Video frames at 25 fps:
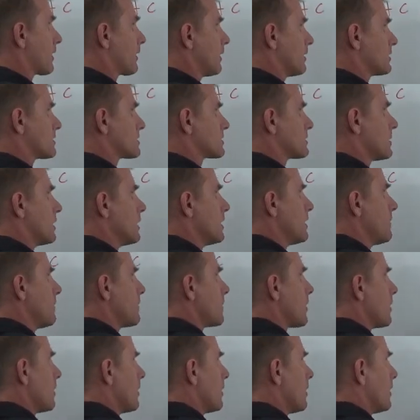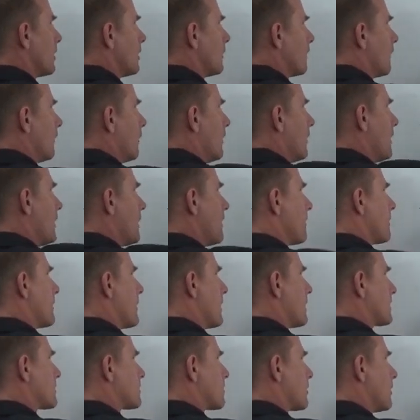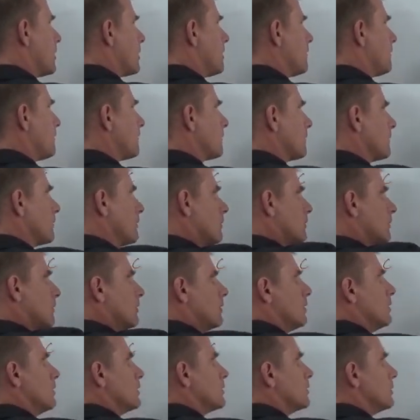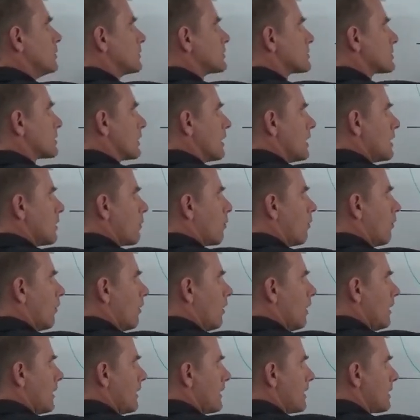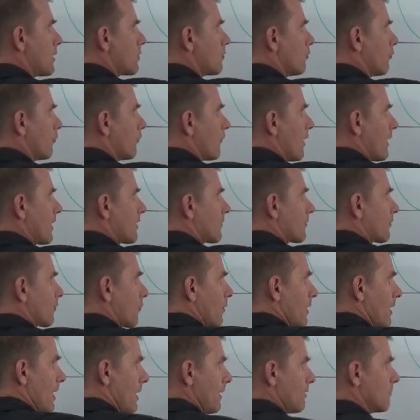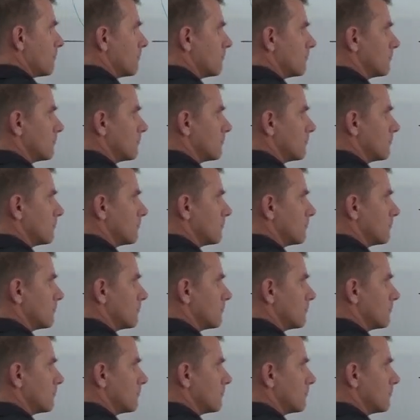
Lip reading: let's say. If I had that graph, you'd say y equals x squared.